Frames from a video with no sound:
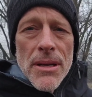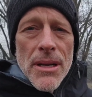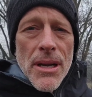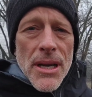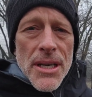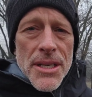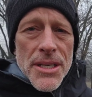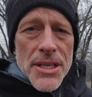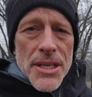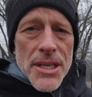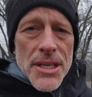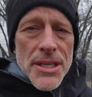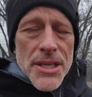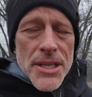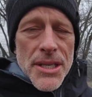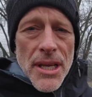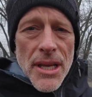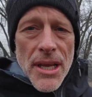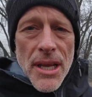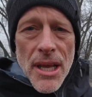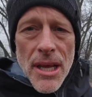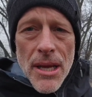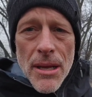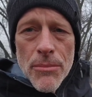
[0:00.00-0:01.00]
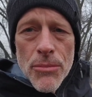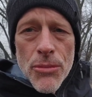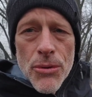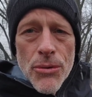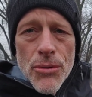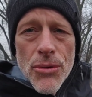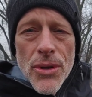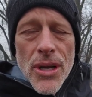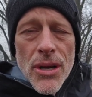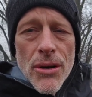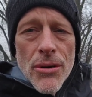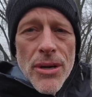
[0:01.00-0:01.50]
Nazis came
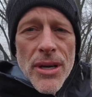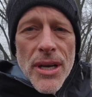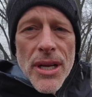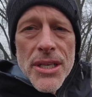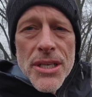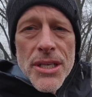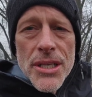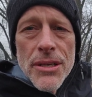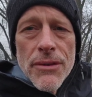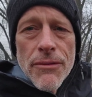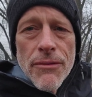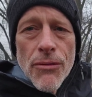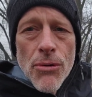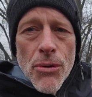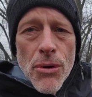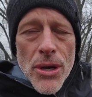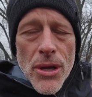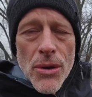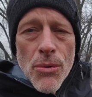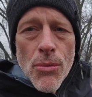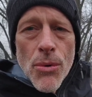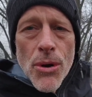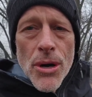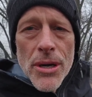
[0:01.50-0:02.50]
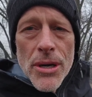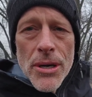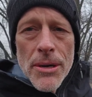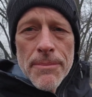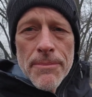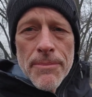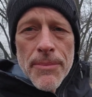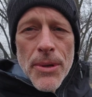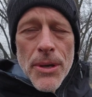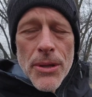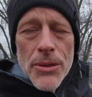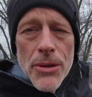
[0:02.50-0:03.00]
through here in 1941
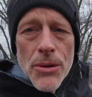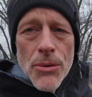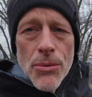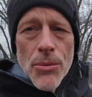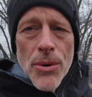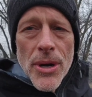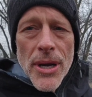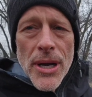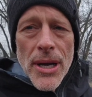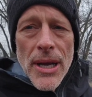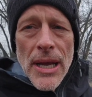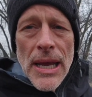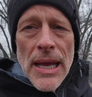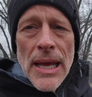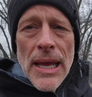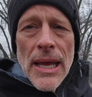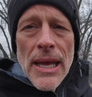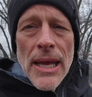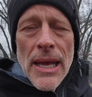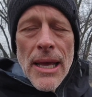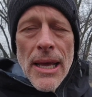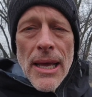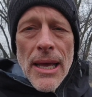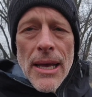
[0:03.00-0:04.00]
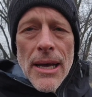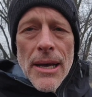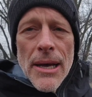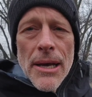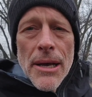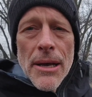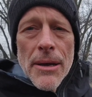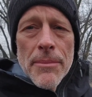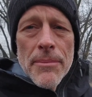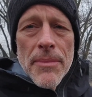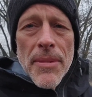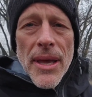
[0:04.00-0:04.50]
on their way
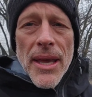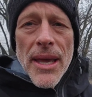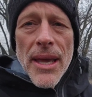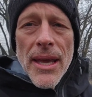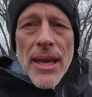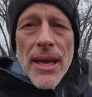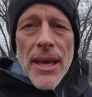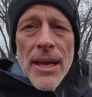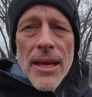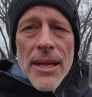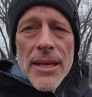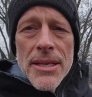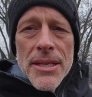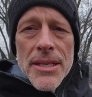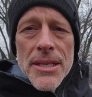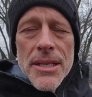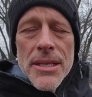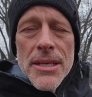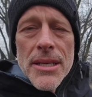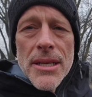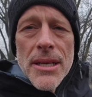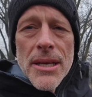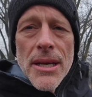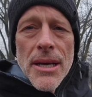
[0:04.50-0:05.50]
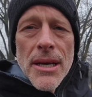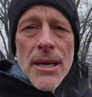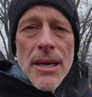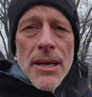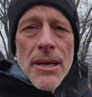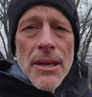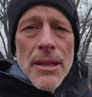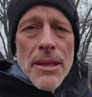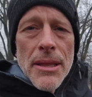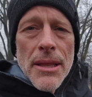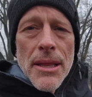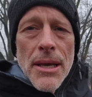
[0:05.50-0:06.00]
um, and
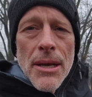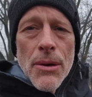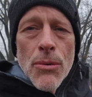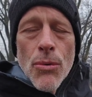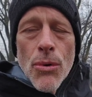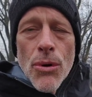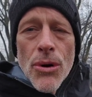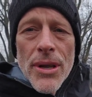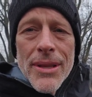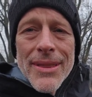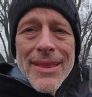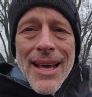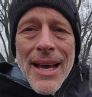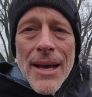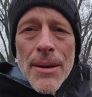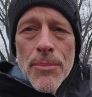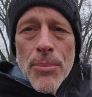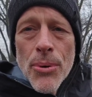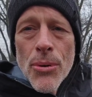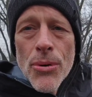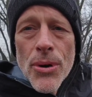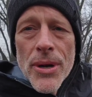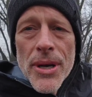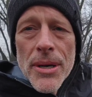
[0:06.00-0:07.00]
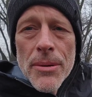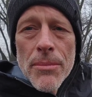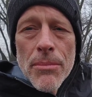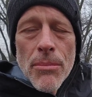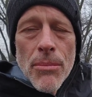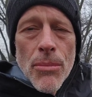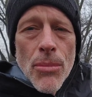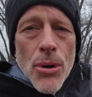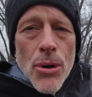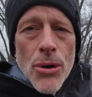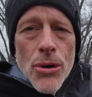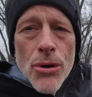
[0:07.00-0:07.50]
uh, they were at that point
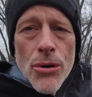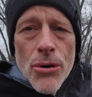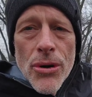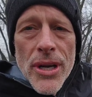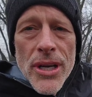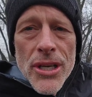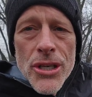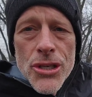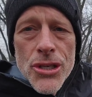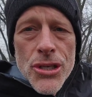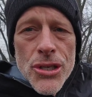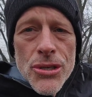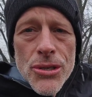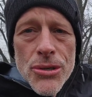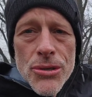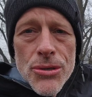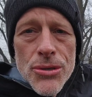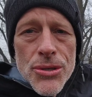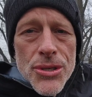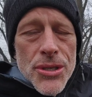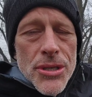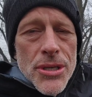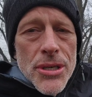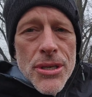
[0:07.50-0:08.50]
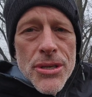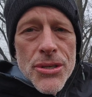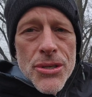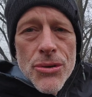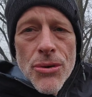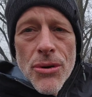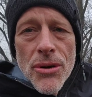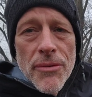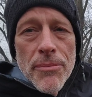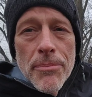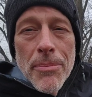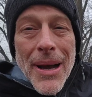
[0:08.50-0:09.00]
murdering Jews
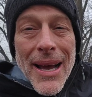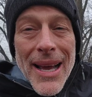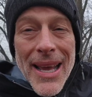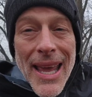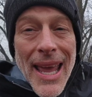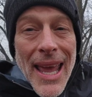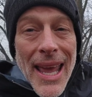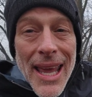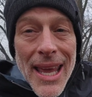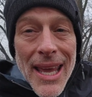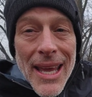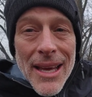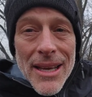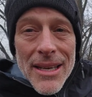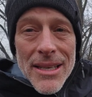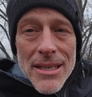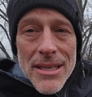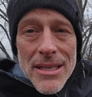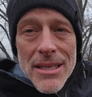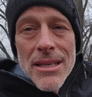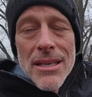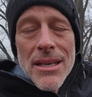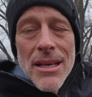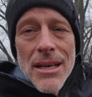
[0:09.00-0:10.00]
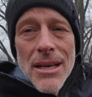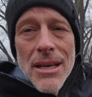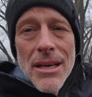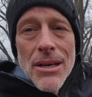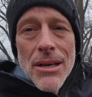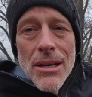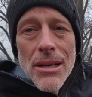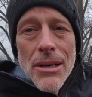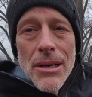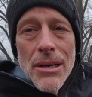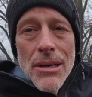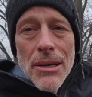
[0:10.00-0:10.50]
sort of by hand,
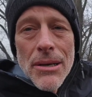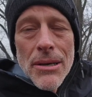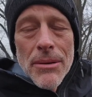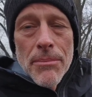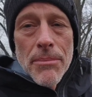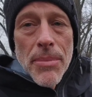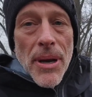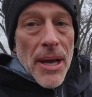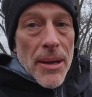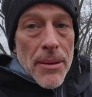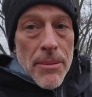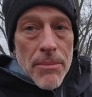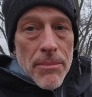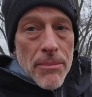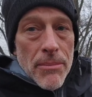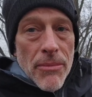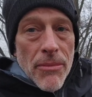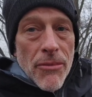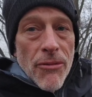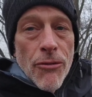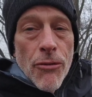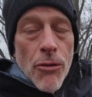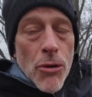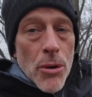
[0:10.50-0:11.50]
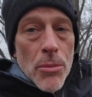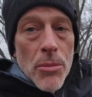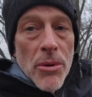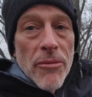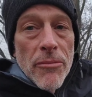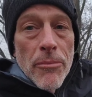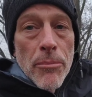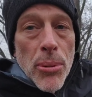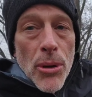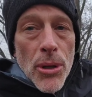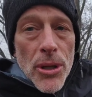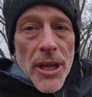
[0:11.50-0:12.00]
uh, by form
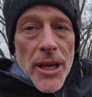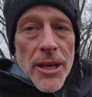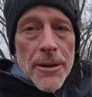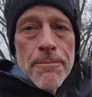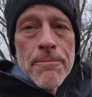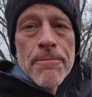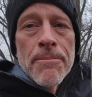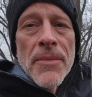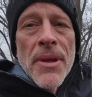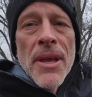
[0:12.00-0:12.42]
of bullet,